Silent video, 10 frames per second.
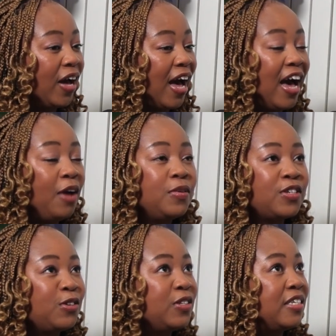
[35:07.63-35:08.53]
I wish
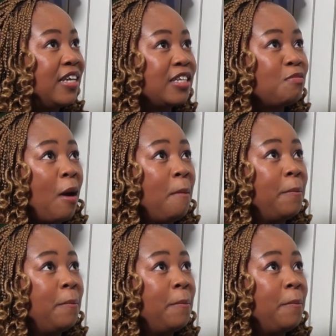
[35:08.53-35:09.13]
I could deduct my